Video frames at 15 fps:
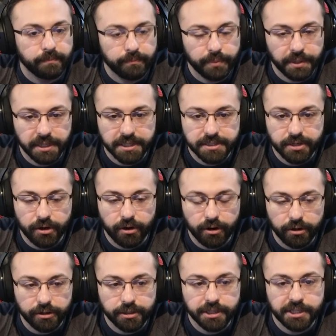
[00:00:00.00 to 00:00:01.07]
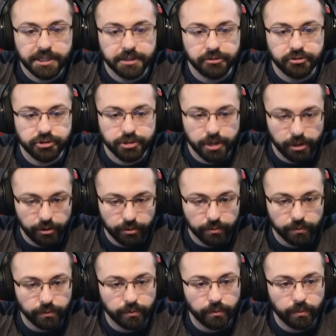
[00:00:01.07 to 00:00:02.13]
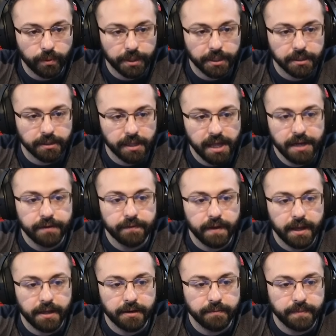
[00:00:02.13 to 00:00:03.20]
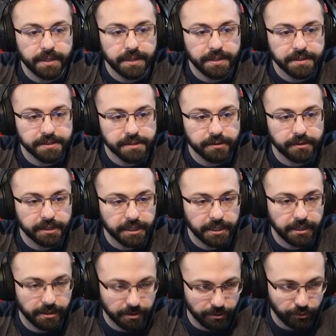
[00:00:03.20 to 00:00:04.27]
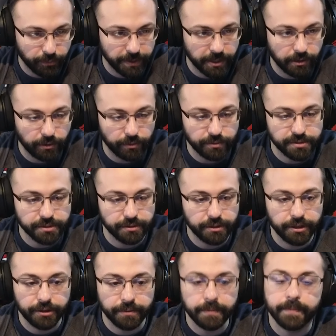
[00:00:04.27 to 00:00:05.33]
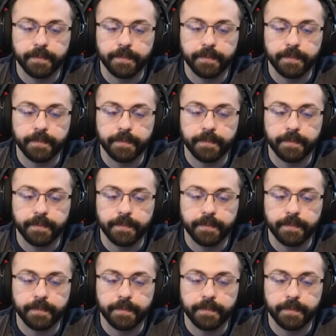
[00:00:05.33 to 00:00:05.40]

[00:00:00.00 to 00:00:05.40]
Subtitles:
but it's hard to juggle when a lot of enemies are getting a little bit closer to you.